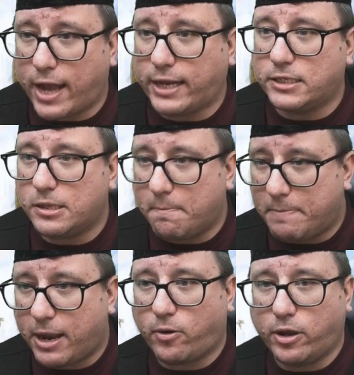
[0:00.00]
as
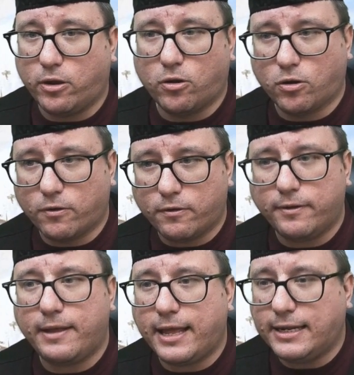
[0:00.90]
barrier
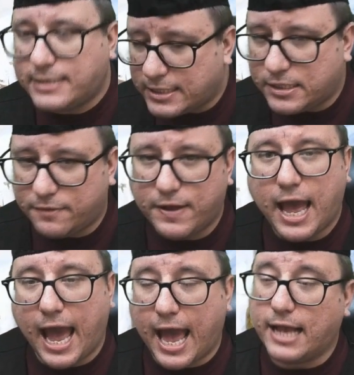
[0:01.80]
intensive
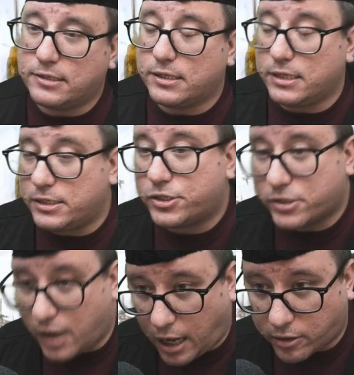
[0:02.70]
as the
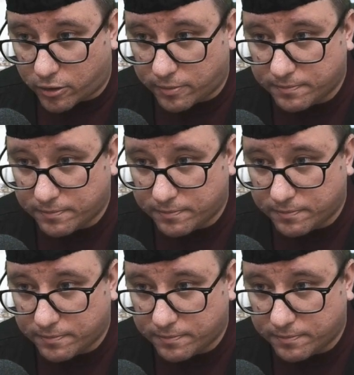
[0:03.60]
Scholar.